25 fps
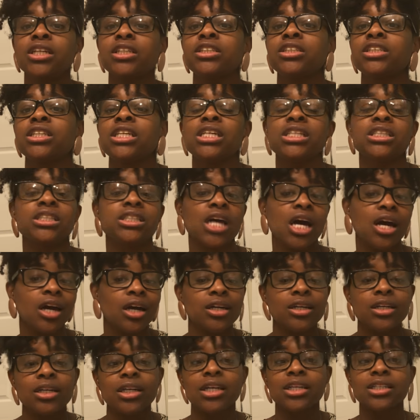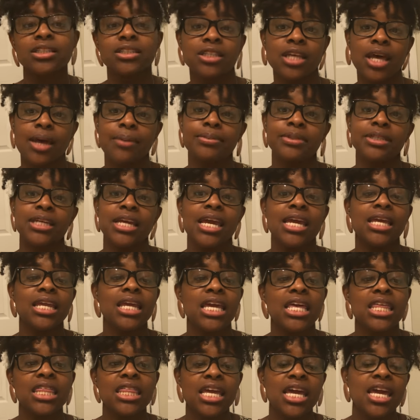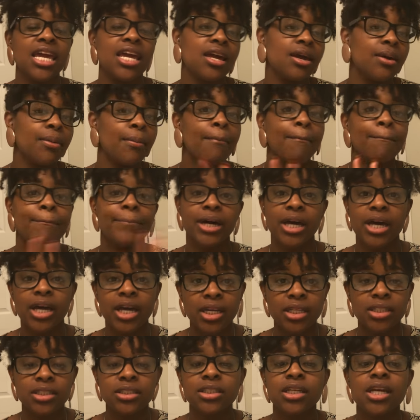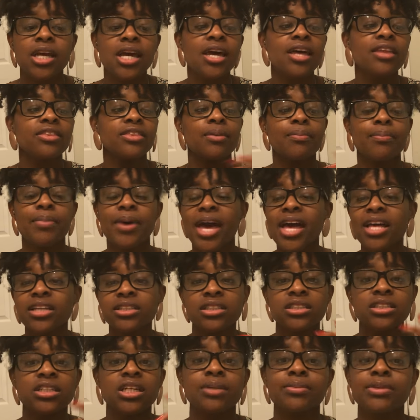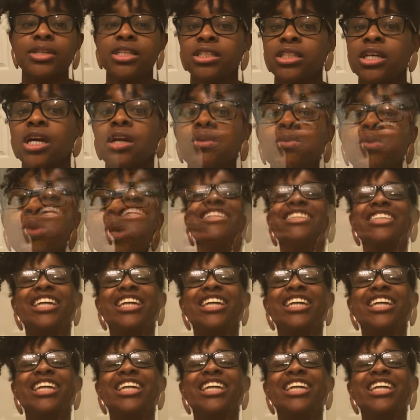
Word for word: she is not gonna accept anything but the best. Is gonna be done well.